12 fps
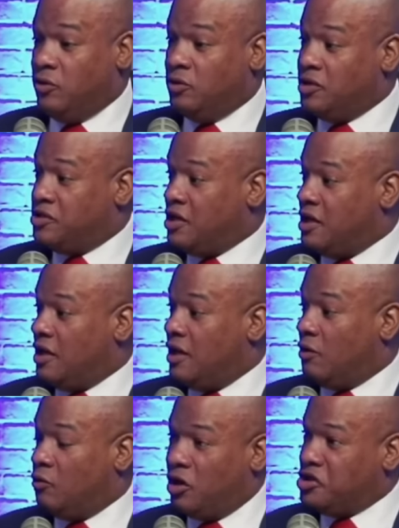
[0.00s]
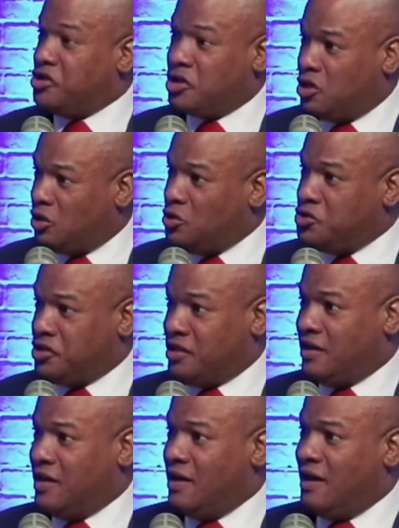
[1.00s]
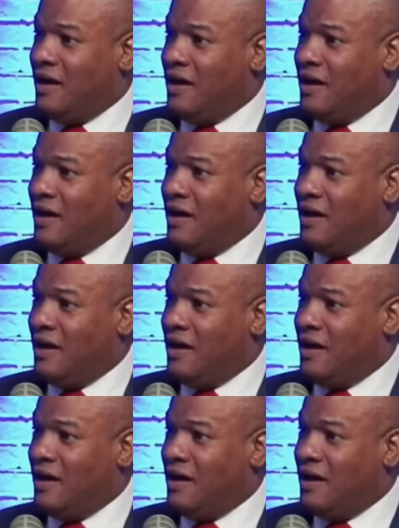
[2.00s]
foolish Russian collusion,